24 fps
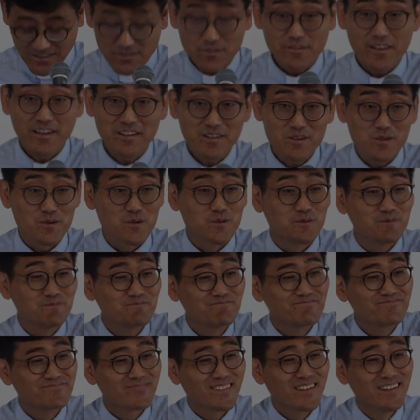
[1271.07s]
So thank
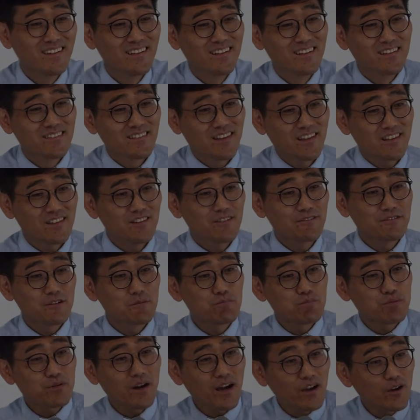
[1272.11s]
you. Thank you
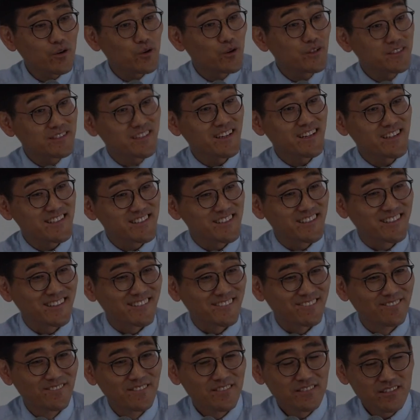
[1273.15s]
for
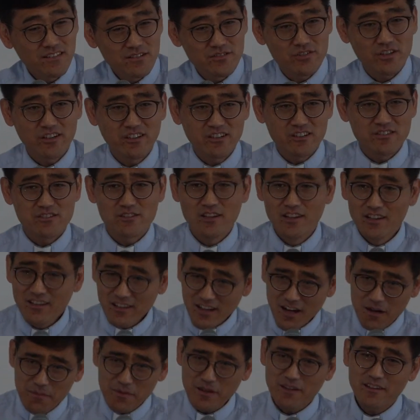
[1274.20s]
prioritizing the church,
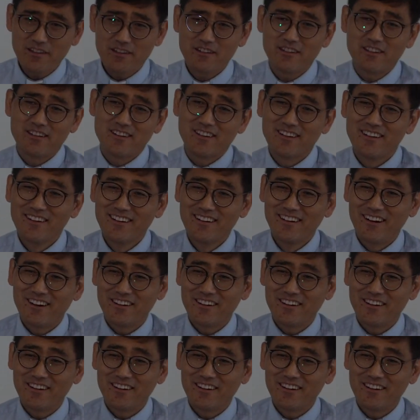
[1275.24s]
coming here